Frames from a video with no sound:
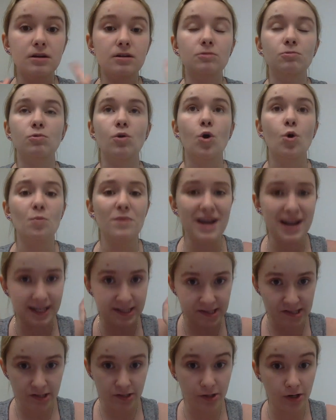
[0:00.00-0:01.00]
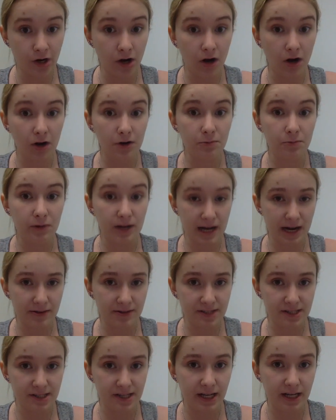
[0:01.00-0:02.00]
romance nerd when I
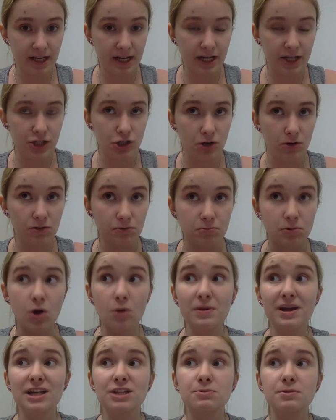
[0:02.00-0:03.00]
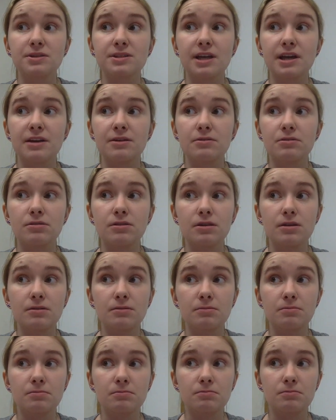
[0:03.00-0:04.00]
was a teenager. Romance was like
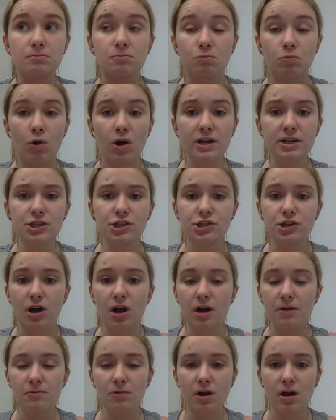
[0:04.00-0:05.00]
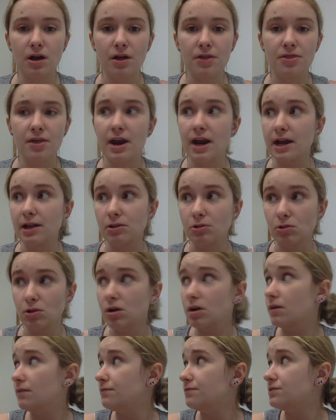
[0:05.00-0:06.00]
the one genre that I
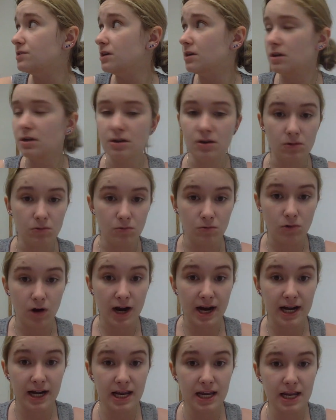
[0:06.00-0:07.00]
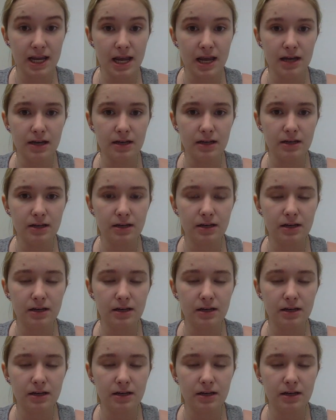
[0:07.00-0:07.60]
loved writing in.